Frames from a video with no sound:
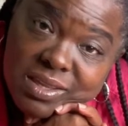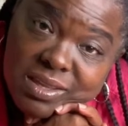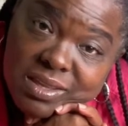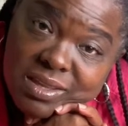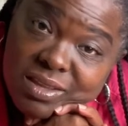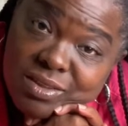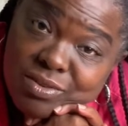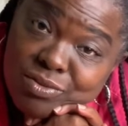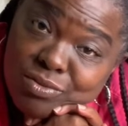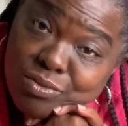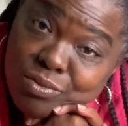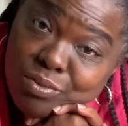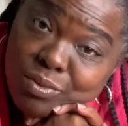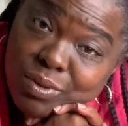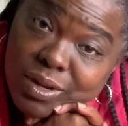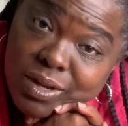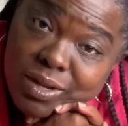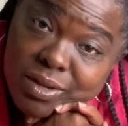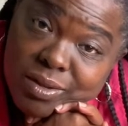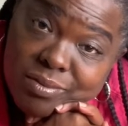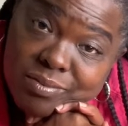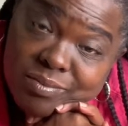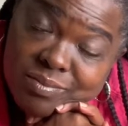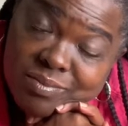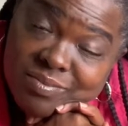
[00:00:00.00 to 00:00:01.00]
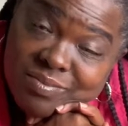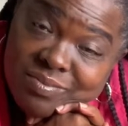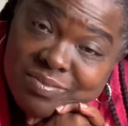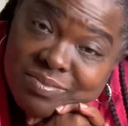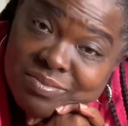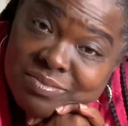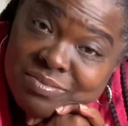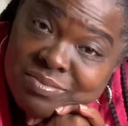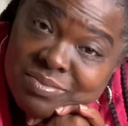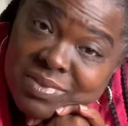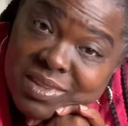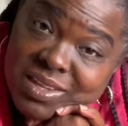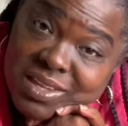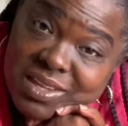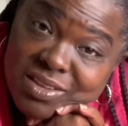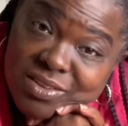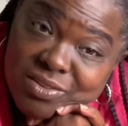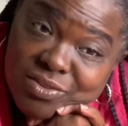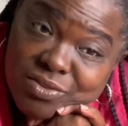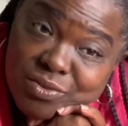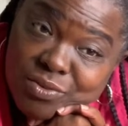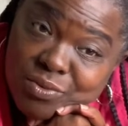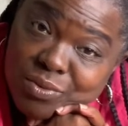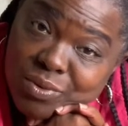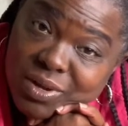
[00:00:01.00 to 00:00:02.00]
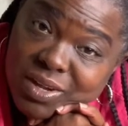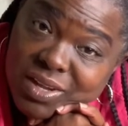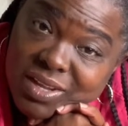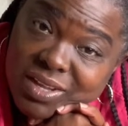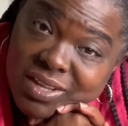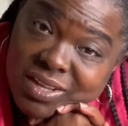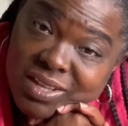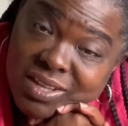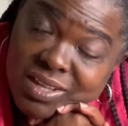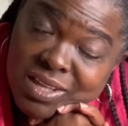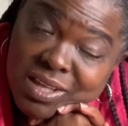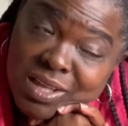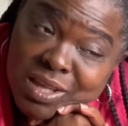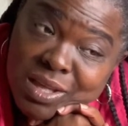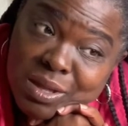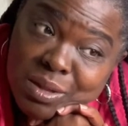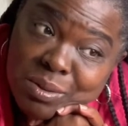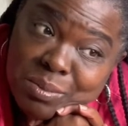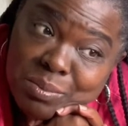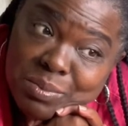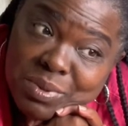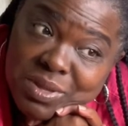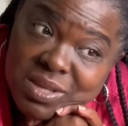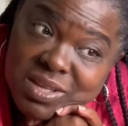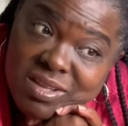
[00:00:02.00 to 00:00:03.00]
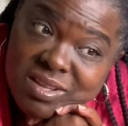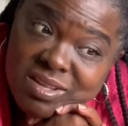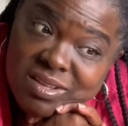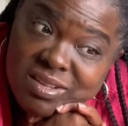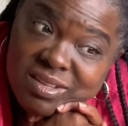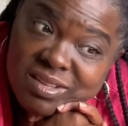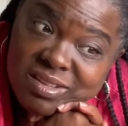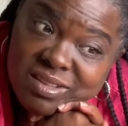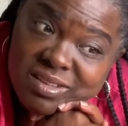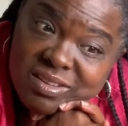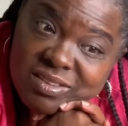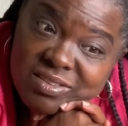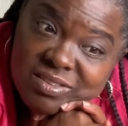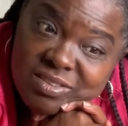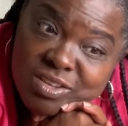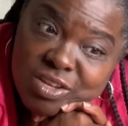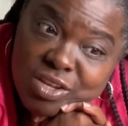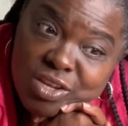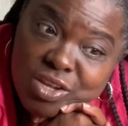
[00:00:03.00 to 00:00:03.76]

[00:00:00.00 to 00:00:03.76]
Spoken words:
is great. It's great because